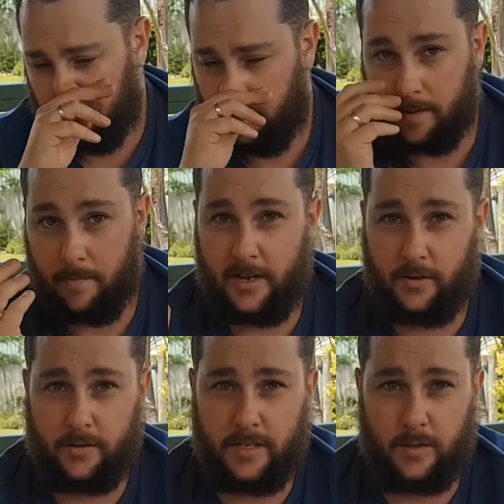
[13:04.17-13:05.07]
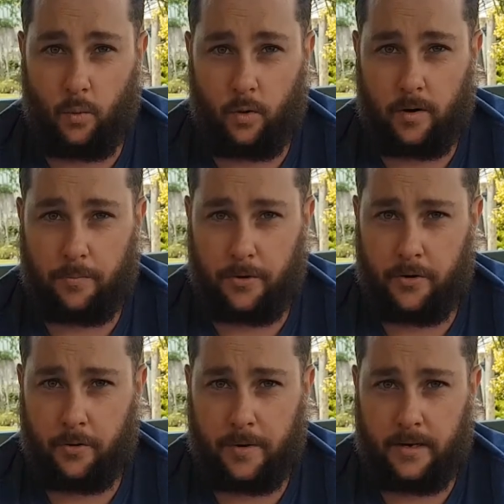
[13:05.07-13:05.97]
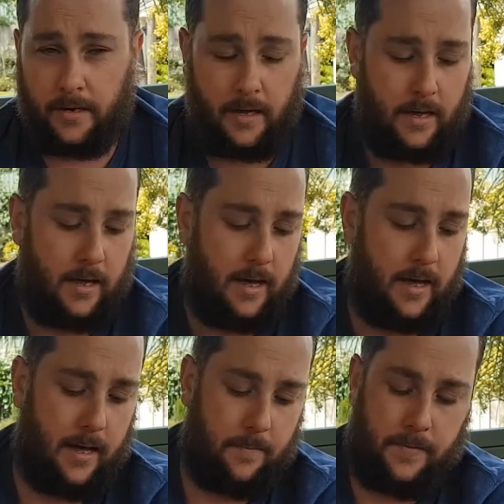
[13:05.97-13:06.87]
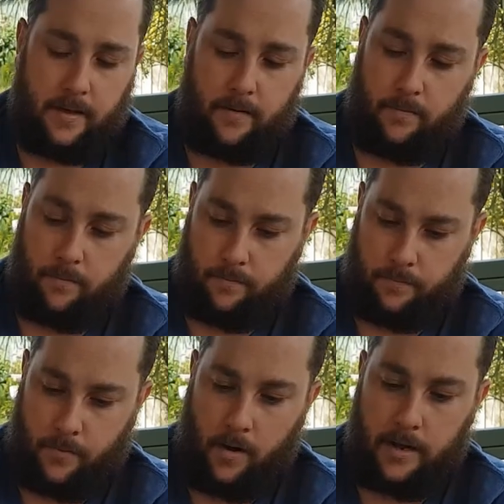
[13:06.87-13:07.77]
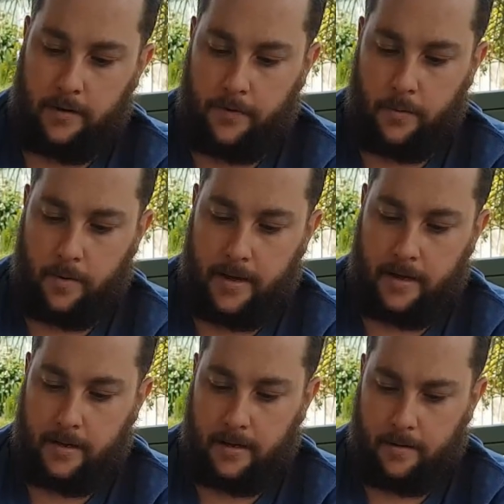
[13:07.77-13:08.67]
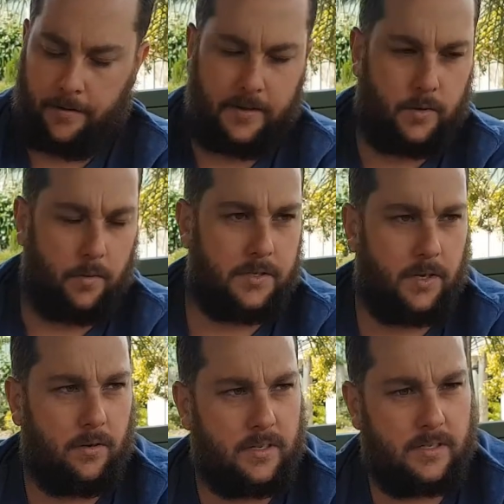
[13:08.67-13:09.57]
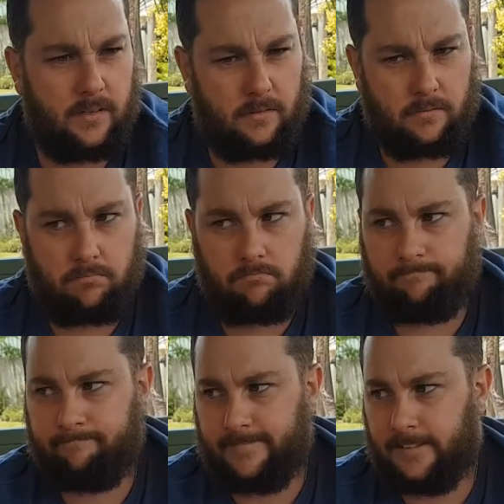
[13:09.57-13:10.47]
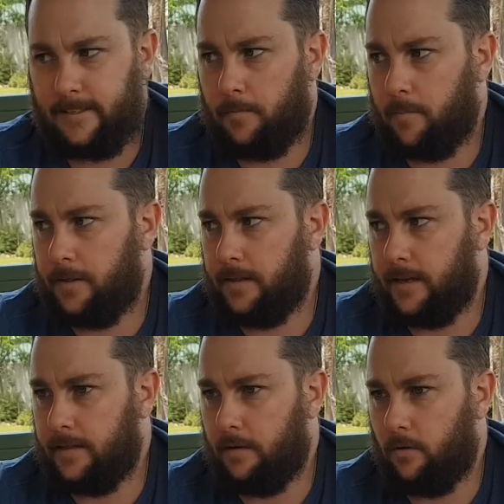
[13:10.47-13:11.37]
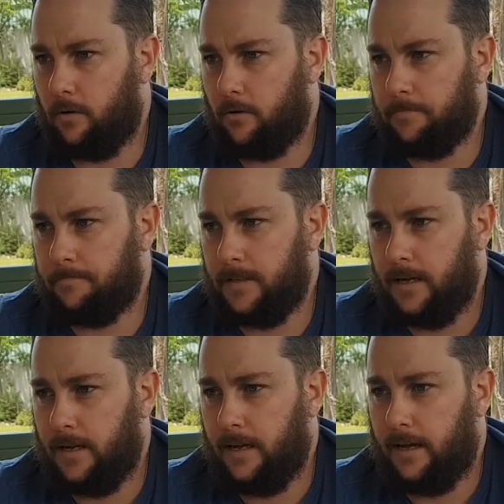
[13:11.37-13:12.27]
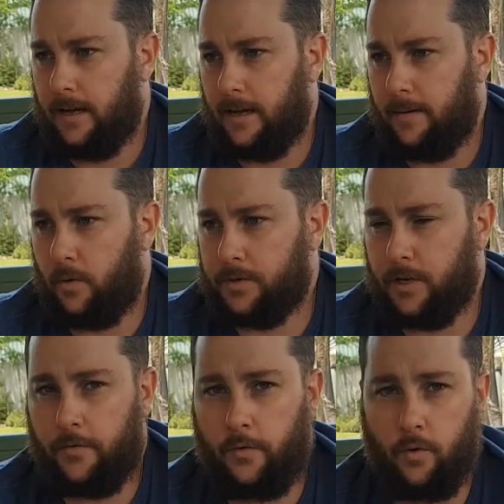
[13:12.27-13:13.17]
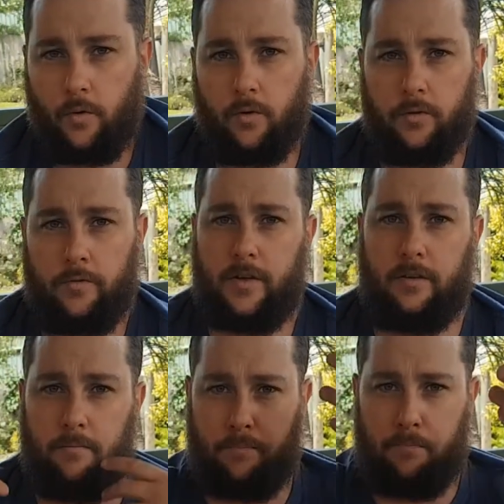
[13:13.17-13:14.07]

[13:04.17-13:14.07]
probably the main use is water procurement. They're great if you want to make, I think it's called a solar still. I might be getting that wrong. Also for, if you can